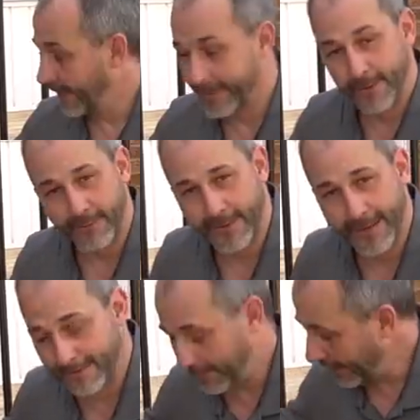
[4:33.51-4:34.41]
And don't
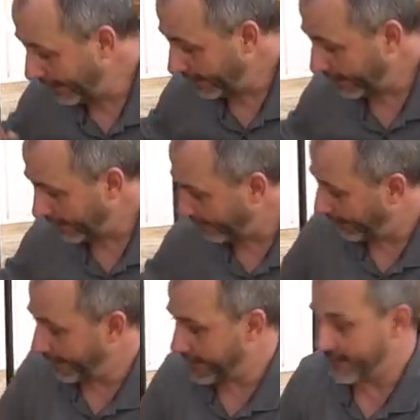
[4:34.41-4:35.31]
forget,
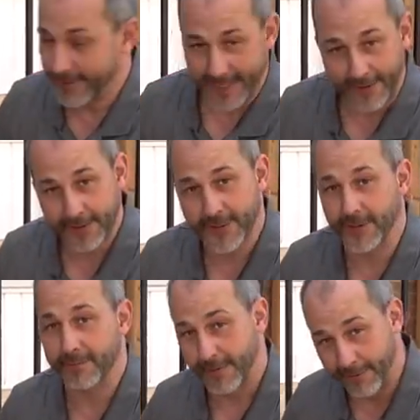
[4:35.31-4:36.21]
finish your entire
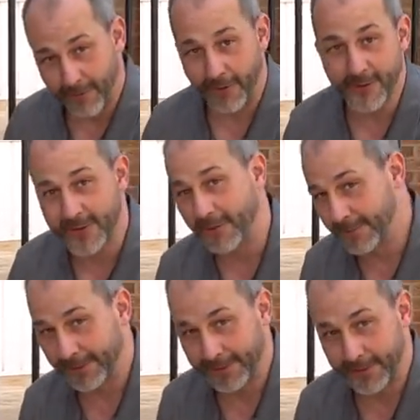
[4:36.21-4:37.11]
skirt before you start
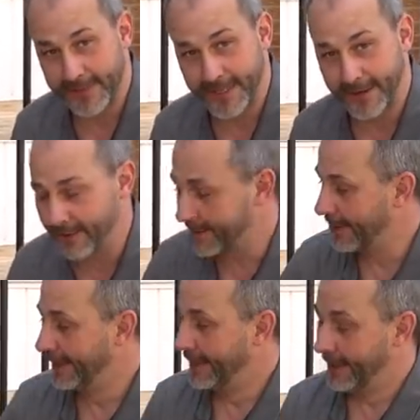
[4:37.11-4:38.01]
building your stairs.
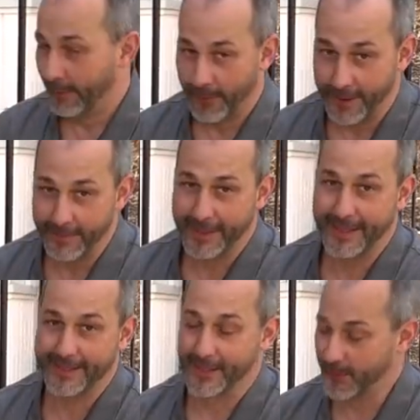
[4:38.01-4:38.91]
One,
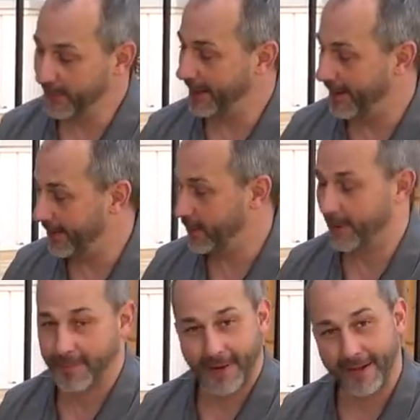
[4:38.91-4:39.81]
because it's really hard to
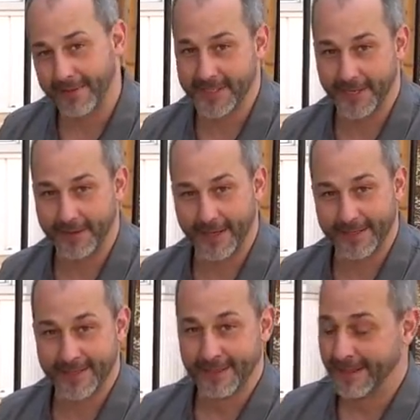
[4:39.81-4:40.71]
work behind the
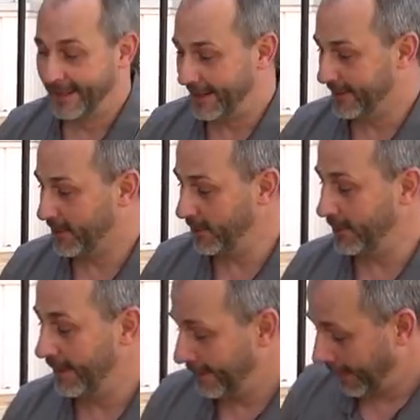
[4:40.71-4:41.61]
staircase, and two,
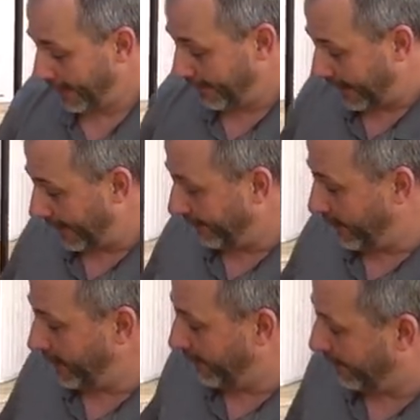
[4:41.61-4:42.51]
if
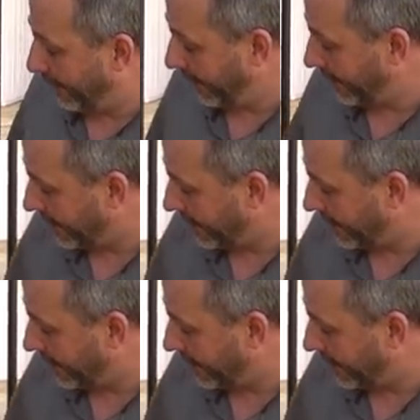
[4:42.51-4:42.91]
you put your